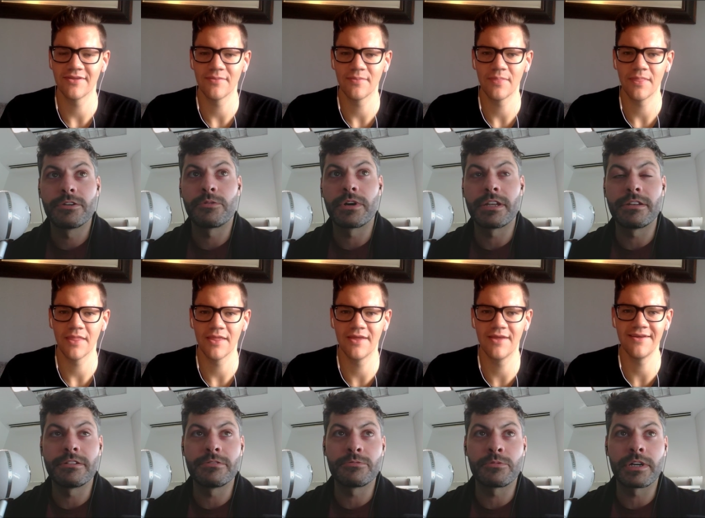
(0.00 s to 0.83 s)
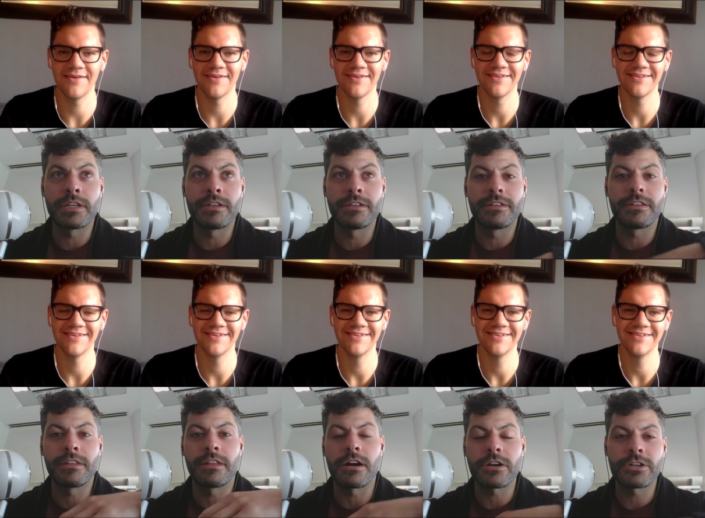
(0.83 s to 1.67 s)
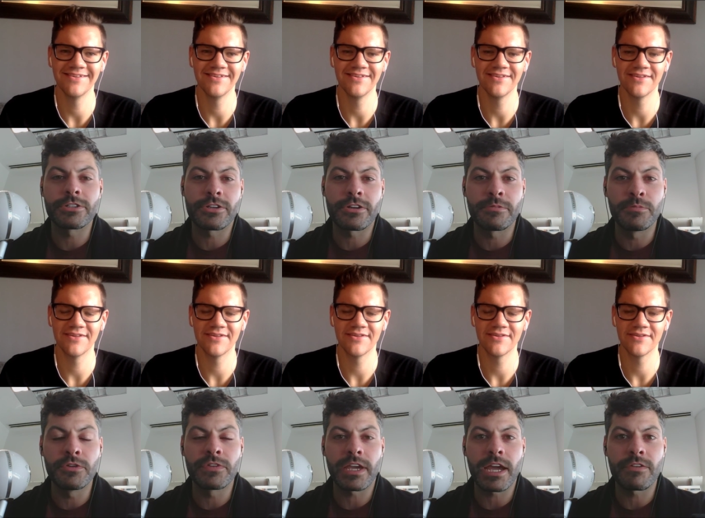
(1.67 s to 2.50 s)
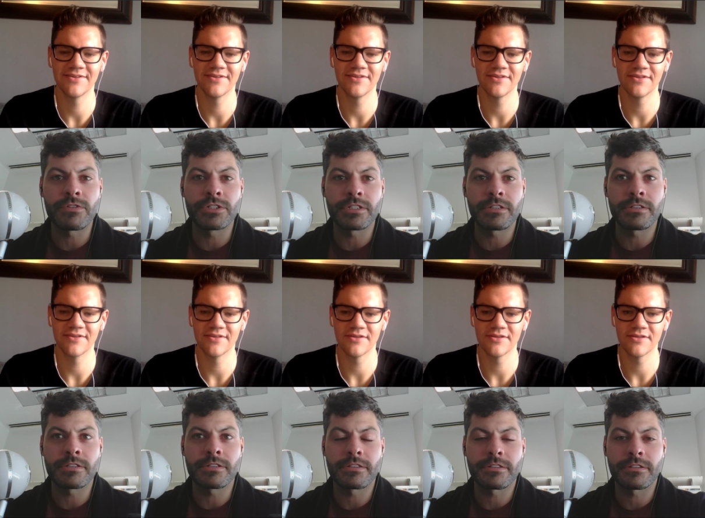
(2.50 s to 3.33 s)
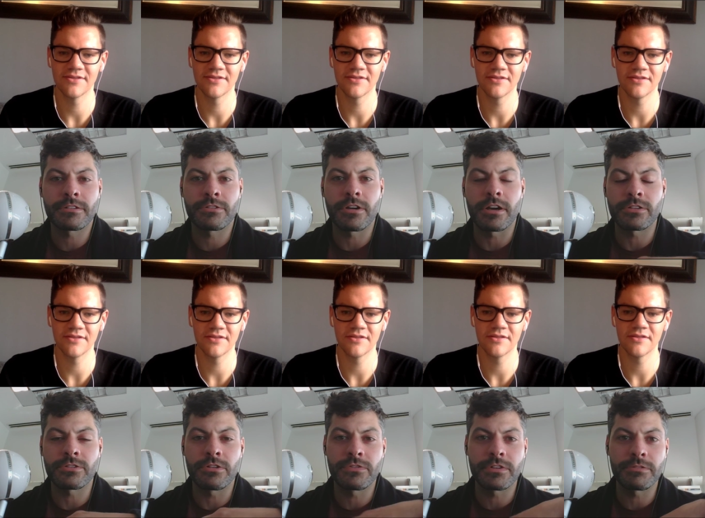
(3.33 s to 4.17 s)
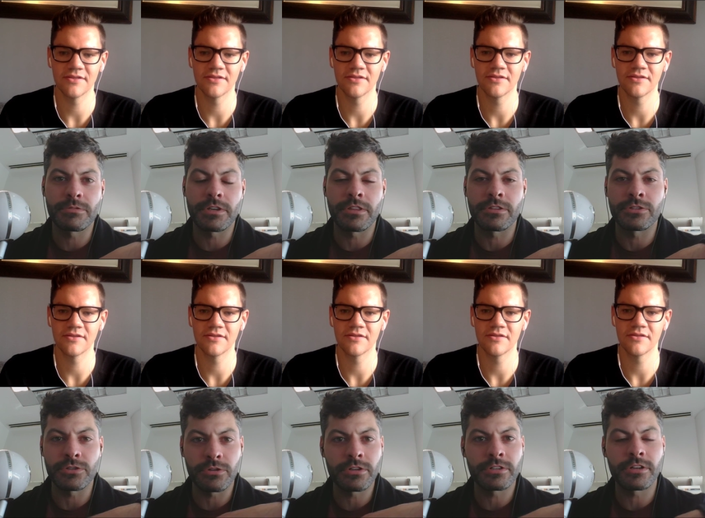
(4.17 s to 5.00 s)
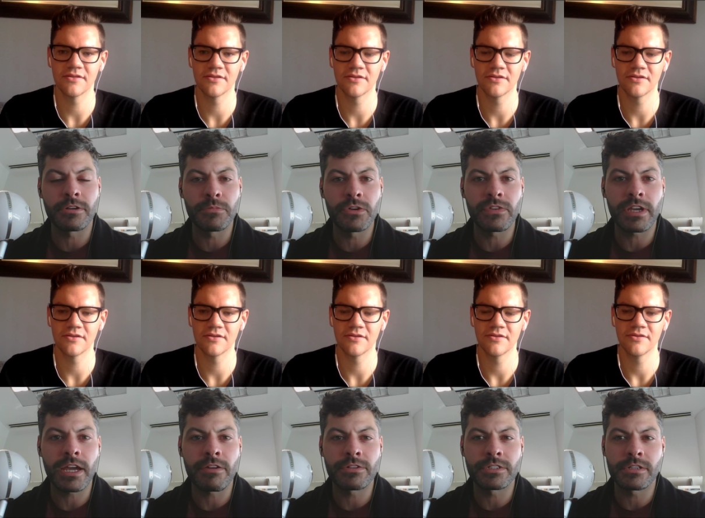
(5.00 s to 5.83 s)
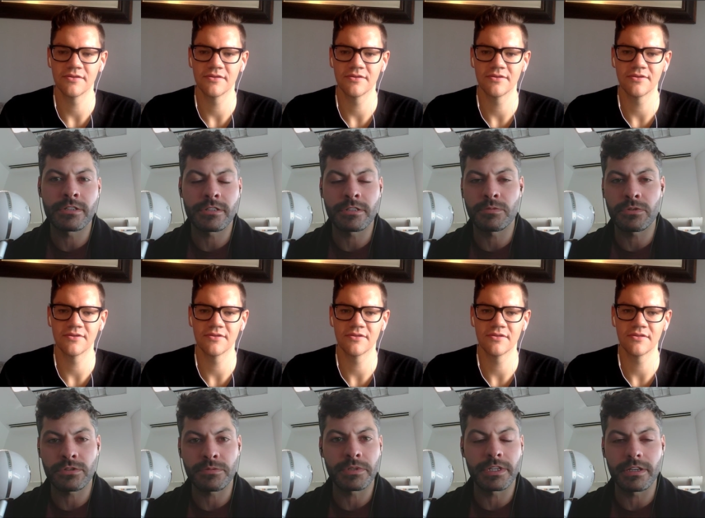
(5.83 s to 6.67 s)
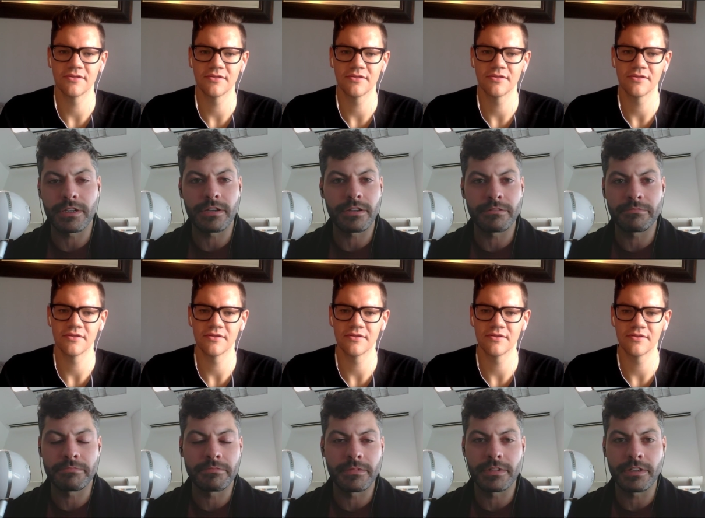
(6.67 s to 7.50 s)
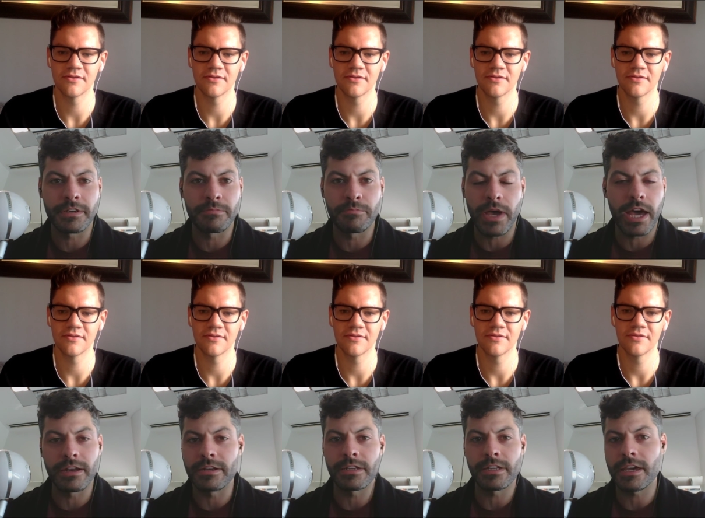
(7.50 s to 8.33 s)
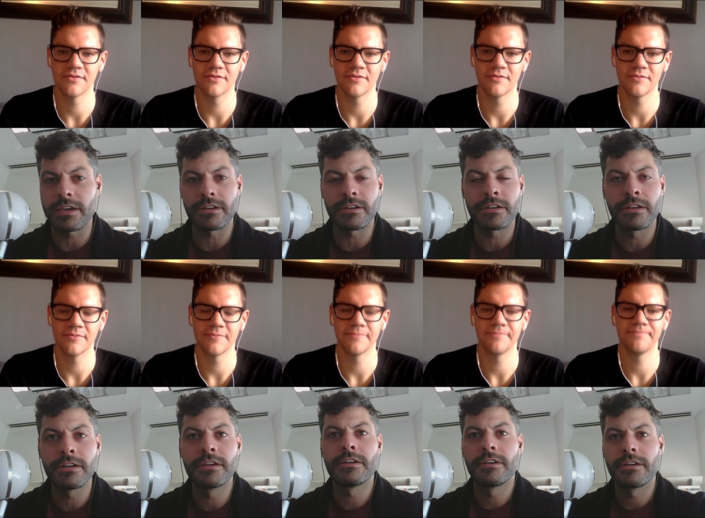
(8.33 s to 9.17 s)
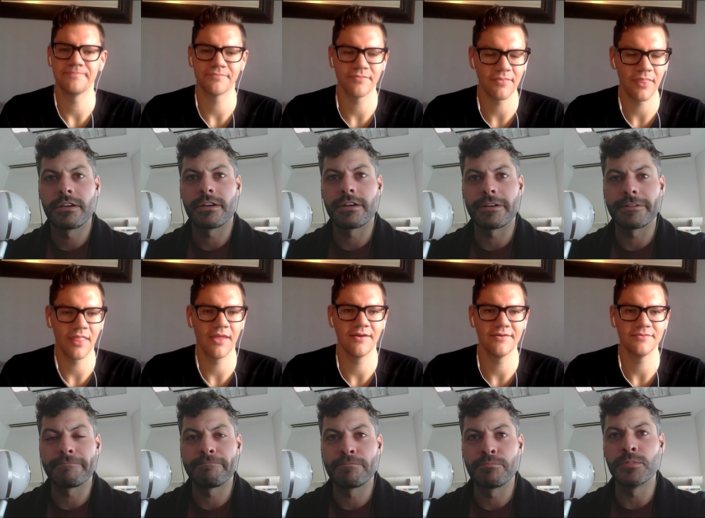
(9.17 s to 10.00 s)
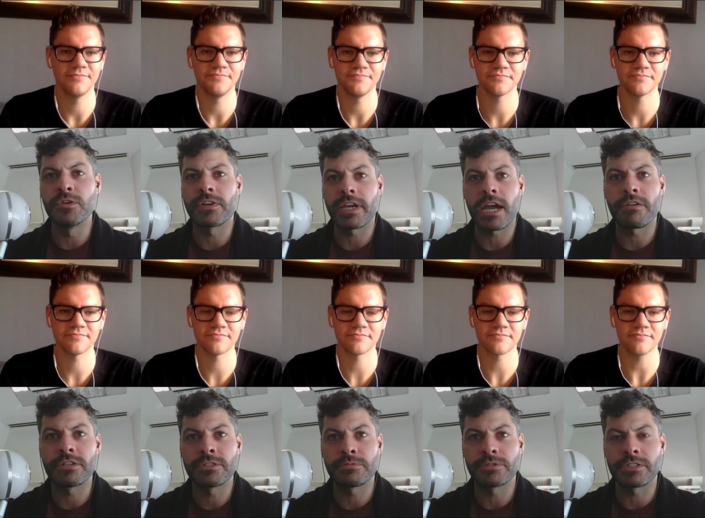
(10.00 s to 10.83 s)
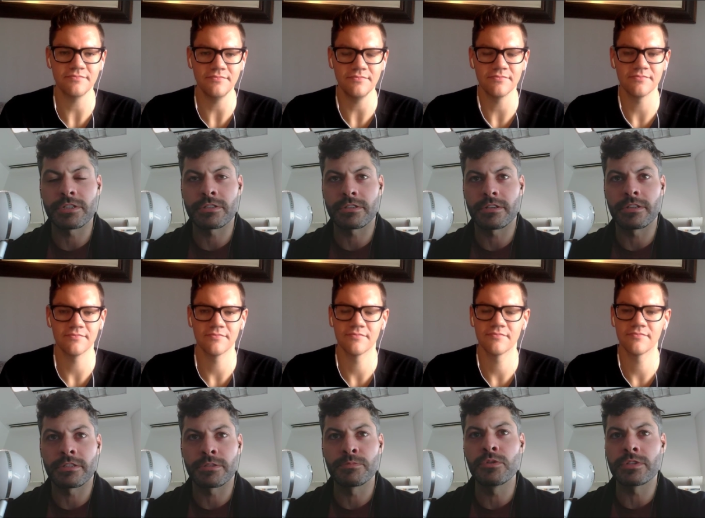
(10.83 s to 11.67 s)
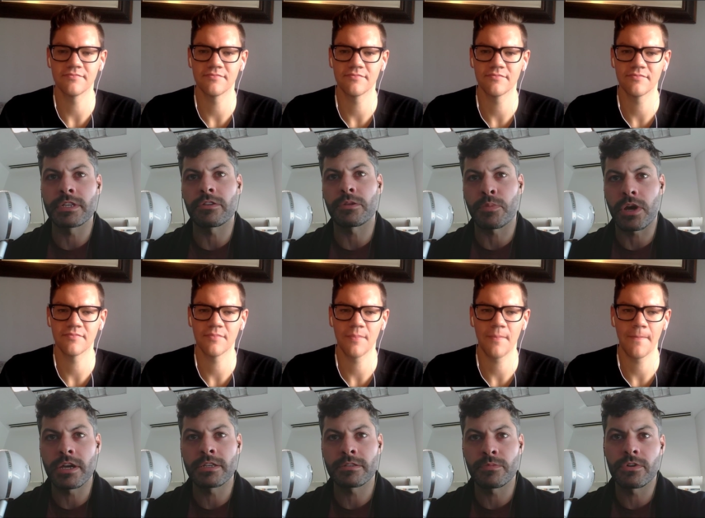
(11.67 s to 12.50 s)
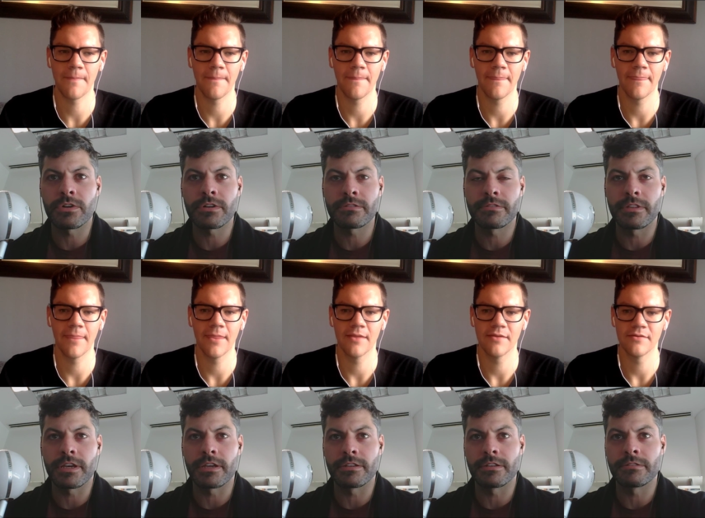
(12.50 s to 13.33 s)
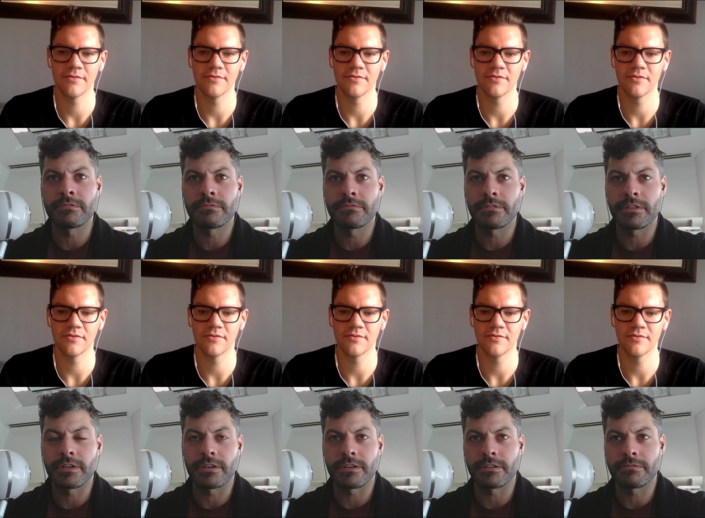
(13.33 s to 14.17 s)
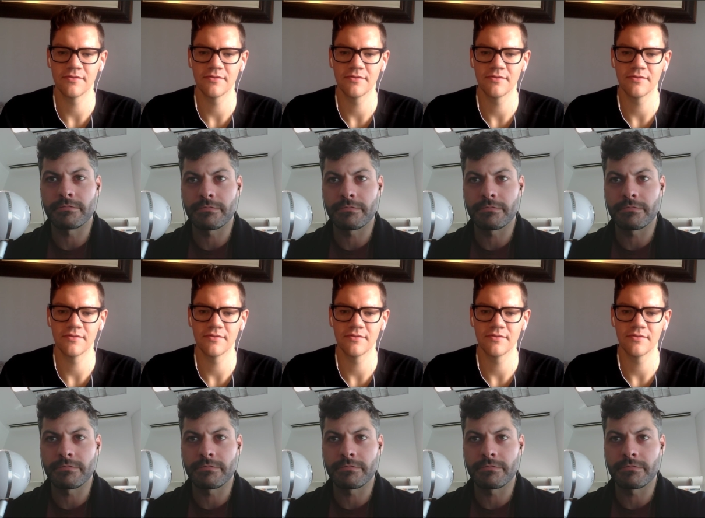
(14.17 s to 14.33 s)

Speaker 1: when longer term moving averages crossover with shorter term moving averages, it's supposed to be a bad indicator. Moving average, which is, it smooths out the price more than the